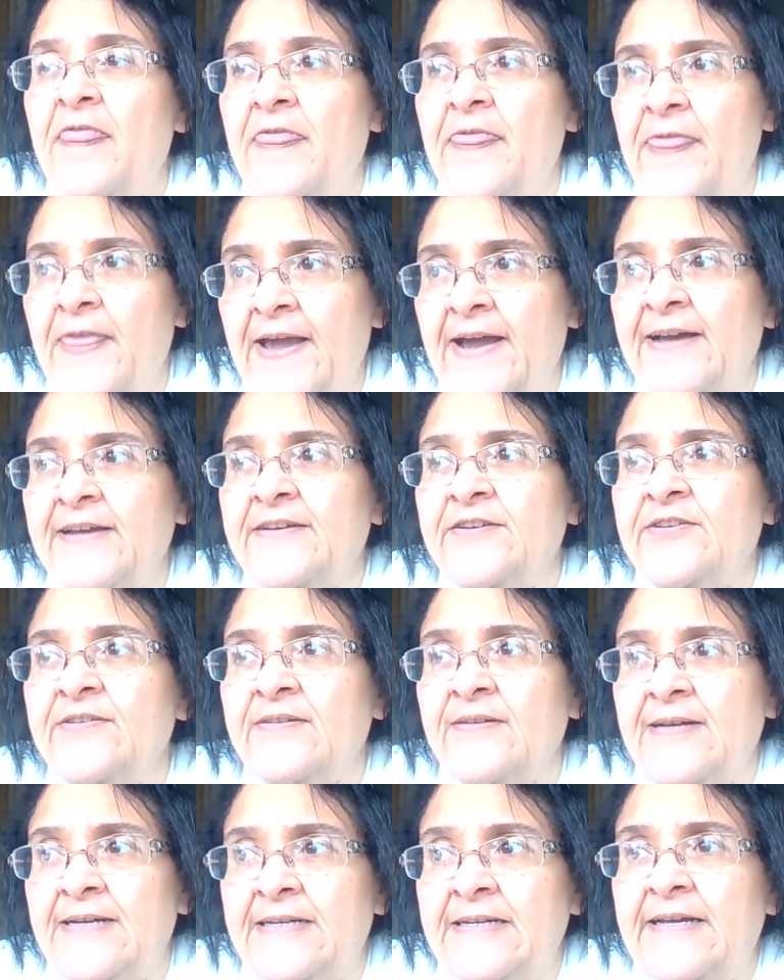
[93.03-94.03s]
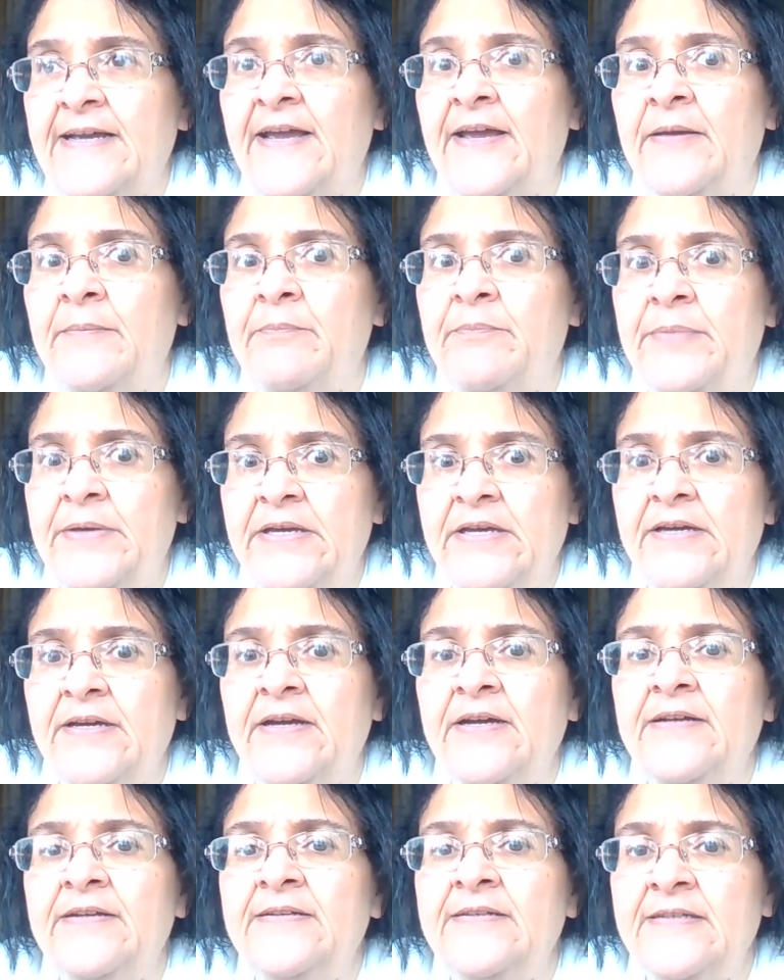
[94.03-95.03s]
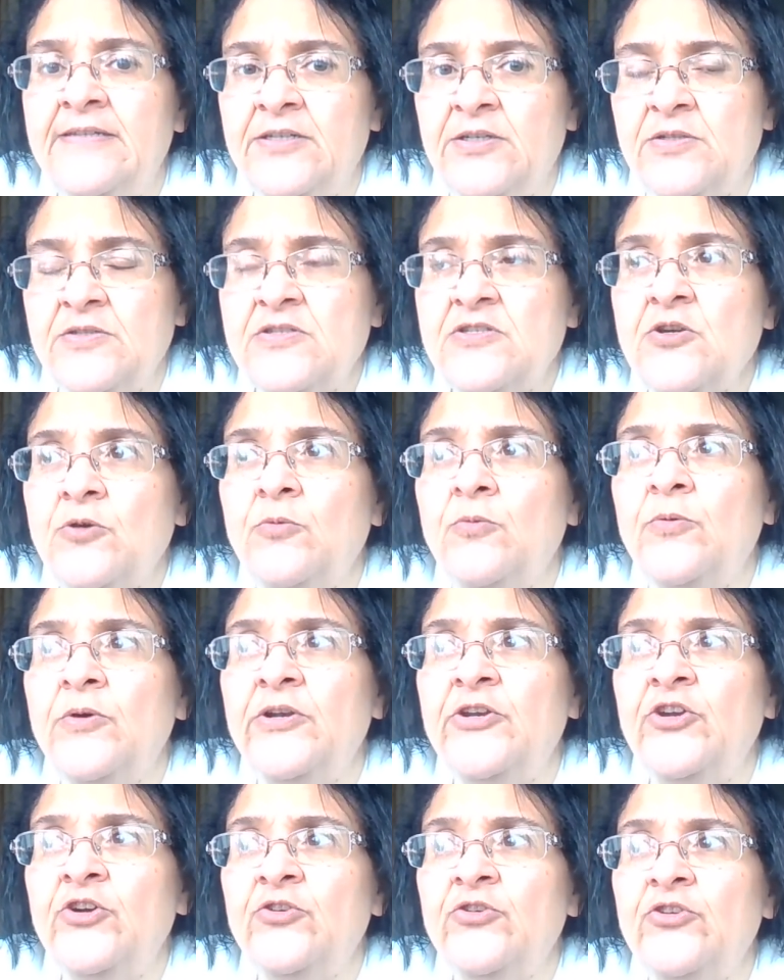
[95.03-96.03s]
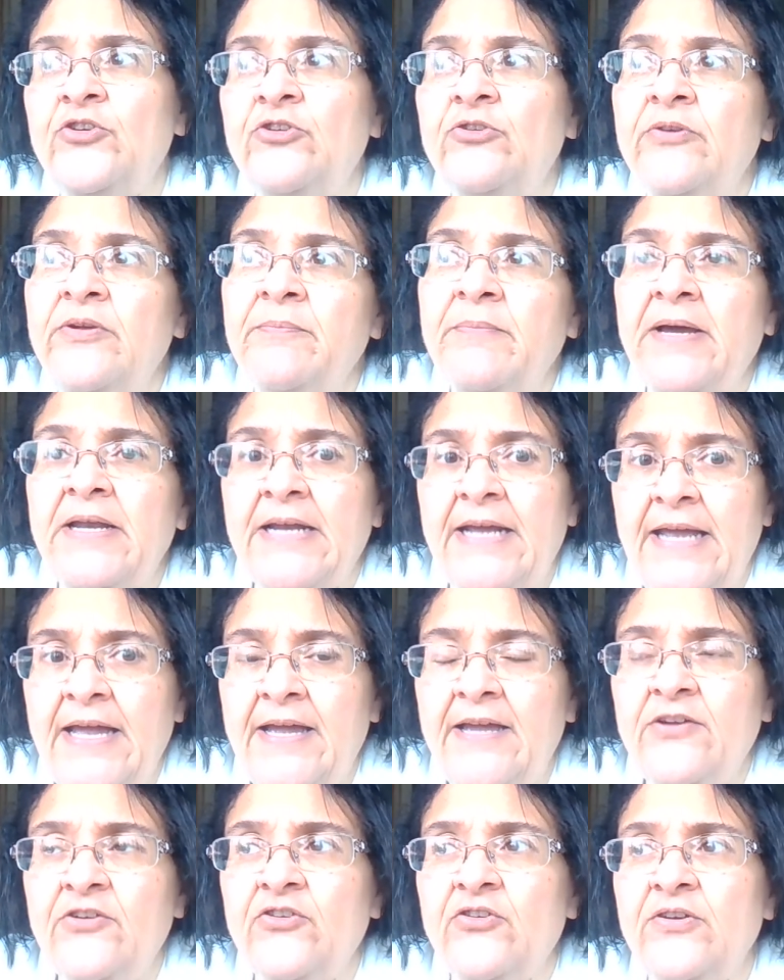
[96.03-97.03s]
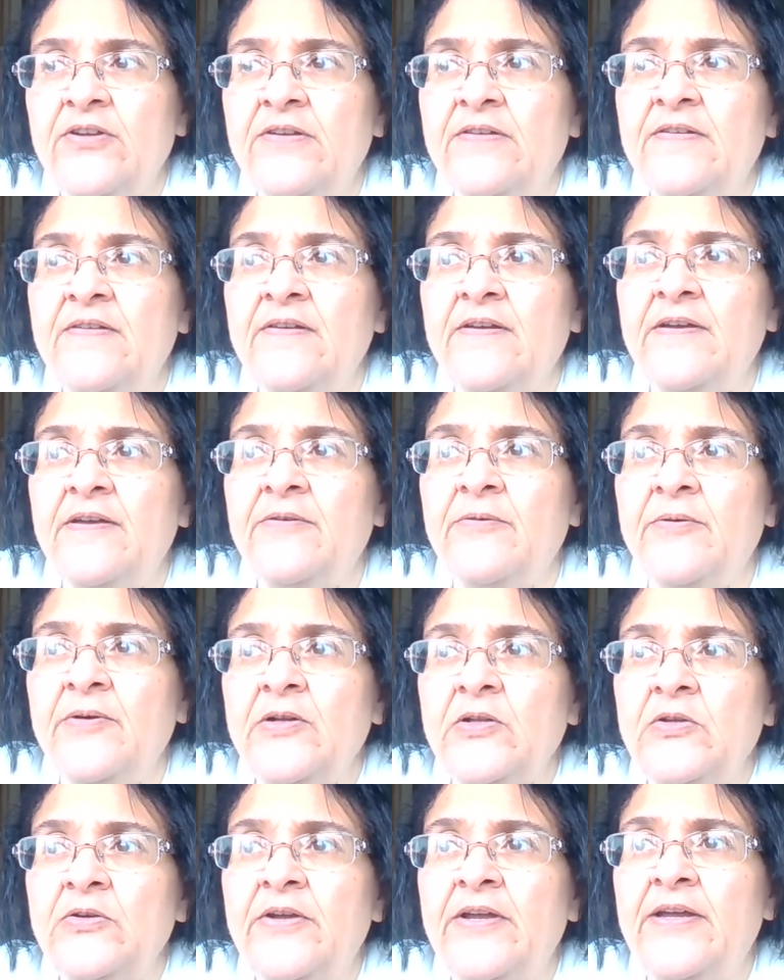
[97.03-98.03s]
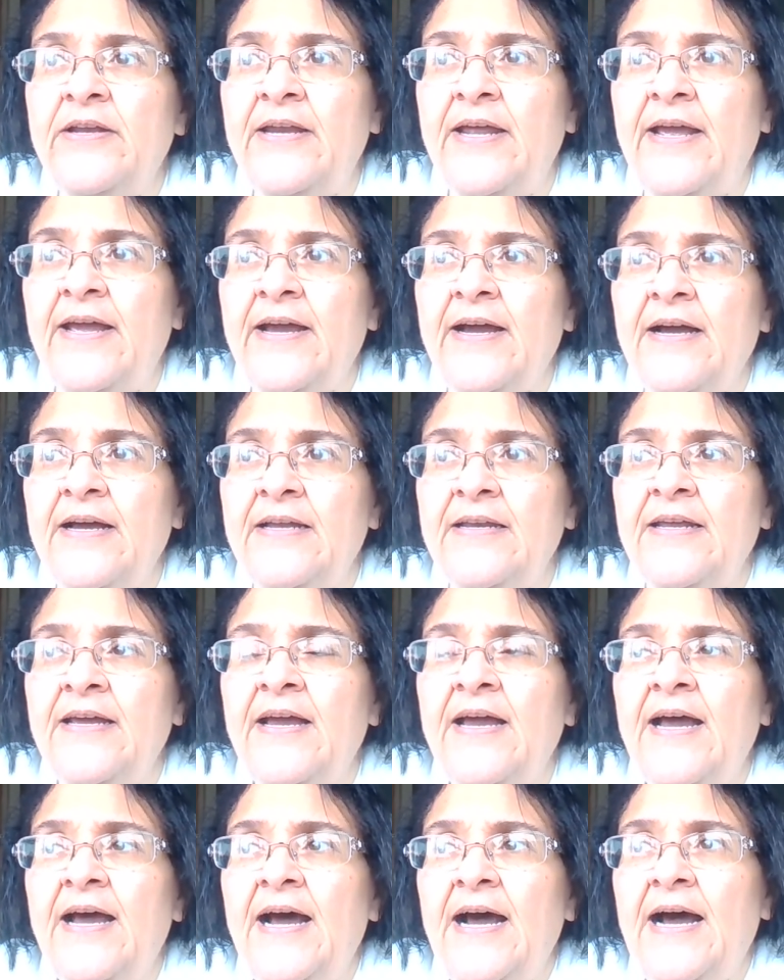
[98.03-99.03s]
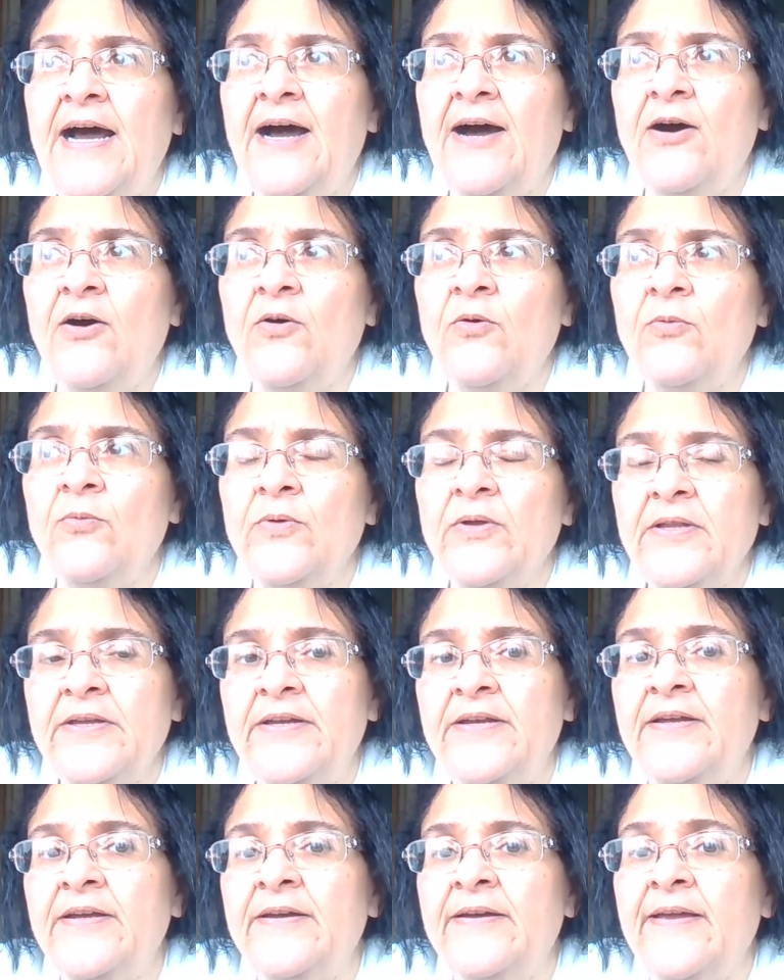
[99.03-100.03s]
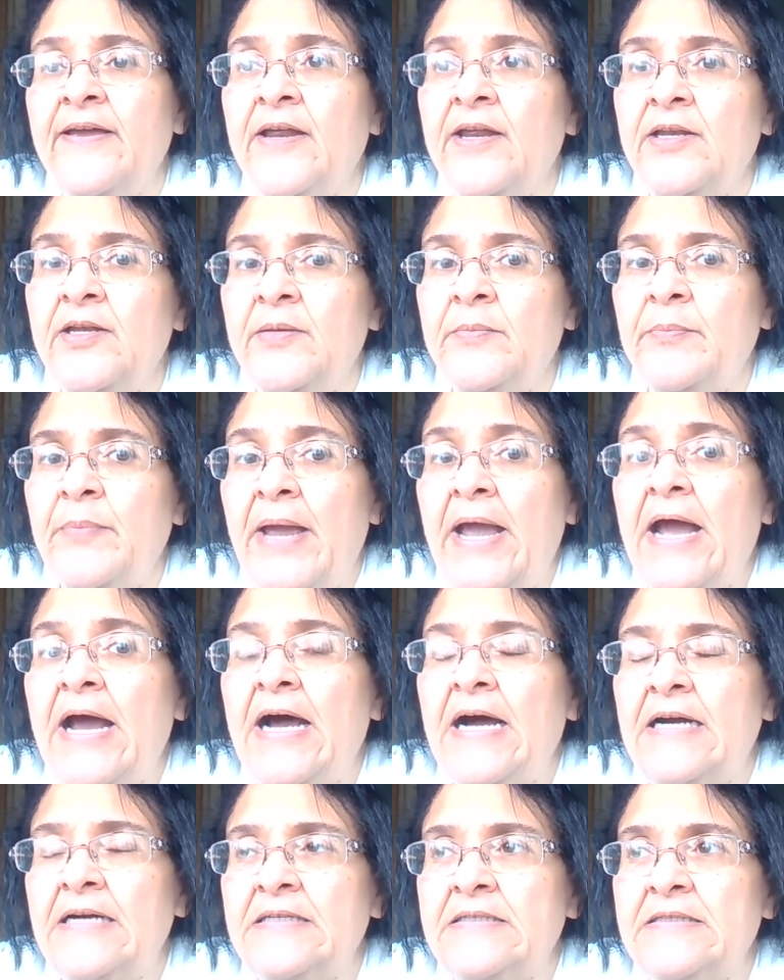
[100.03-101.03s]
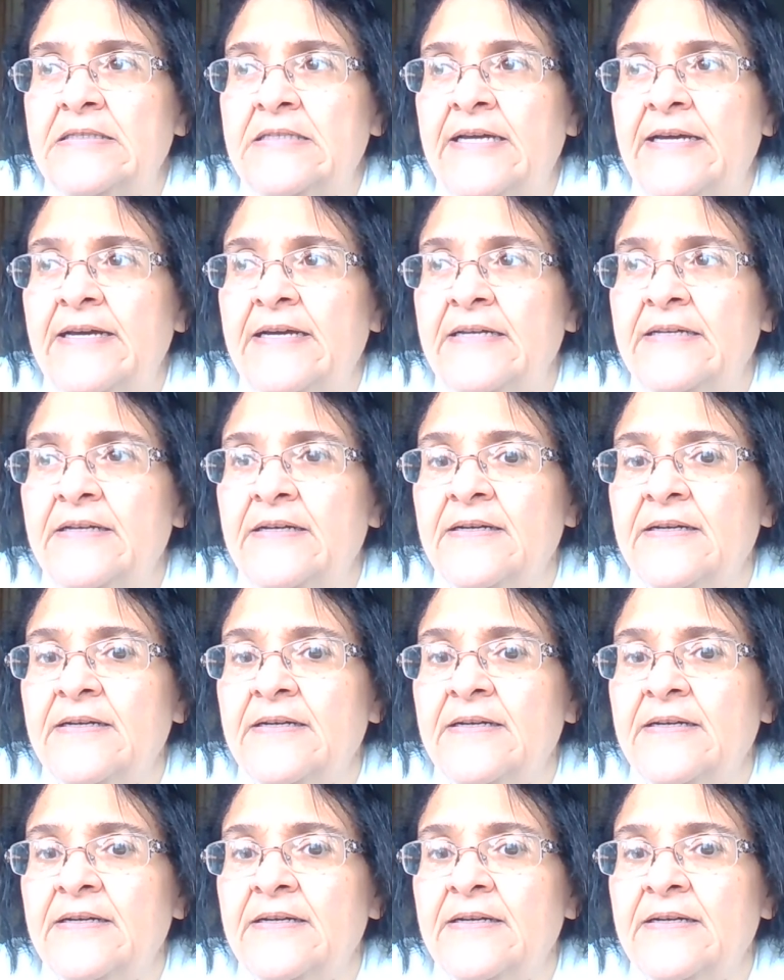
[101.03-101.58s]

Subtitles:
that is like a big deal. So when you're doing medications, you're looking at how really it can impact that